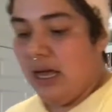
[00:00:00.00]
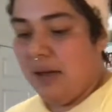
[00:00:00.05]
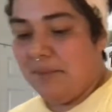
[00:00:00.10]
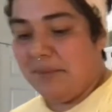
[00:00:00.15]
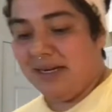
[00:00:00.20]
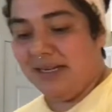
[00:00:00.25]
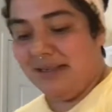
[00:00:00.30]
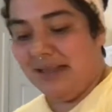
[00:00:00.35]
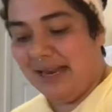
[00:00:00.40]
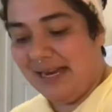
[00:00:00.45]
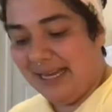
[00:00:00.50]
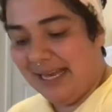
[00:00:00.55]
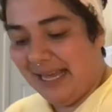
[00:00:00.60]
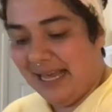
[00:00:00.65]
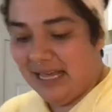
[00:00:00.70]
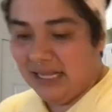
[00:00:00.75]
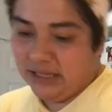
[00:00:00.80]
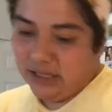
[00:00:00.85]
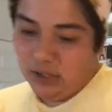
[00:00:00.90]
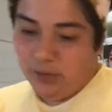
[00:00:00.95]
I'm going to let it
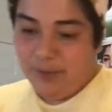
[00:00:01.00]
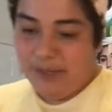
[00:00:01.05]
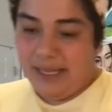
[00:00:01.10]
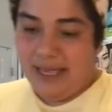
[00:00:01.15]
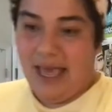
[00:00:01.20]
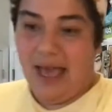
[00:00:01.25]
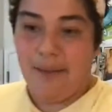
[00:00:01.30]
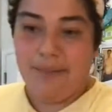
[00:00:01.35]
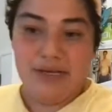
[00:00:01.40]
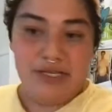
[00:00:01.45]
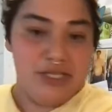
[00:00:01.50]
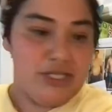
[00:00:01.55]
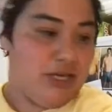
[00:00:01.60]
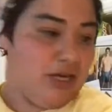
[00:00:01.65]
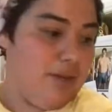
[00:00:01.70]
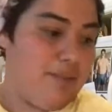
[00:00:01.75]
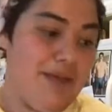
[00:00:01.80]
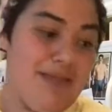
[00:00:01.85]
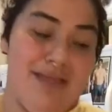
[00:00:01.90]
get a little bit cabbaged up,